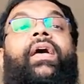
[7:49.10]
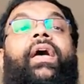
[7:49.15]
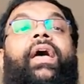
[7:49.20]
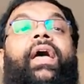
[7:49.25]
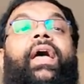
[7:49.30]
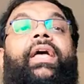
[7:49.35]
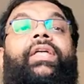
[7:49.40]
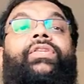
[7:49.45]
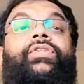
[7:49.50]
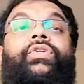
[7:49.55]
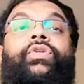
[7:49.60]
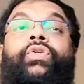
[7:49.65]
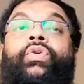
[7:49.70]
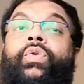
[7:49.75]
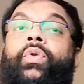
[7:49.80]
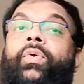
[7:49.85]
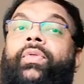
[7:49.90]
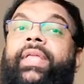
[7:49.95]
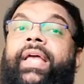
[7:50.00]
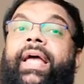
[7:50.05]
And
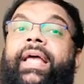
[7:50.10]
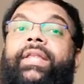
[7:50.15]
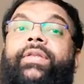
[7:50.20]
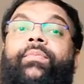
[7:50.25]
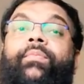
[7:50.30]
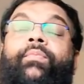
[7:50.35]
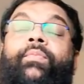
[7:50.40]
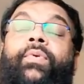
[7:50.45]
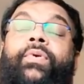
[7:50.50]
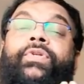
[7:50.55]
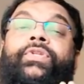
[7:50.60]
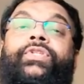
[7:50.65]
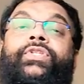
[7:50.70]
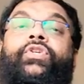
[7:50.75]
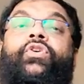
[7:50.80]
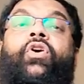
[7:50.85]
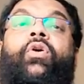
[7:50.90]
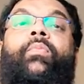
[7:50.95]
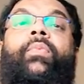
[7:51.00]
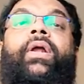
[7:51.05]
you know that
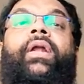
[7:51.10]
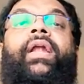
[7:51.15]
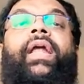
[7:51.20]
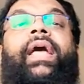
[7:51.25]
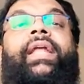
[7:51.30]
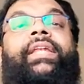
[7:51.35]
most common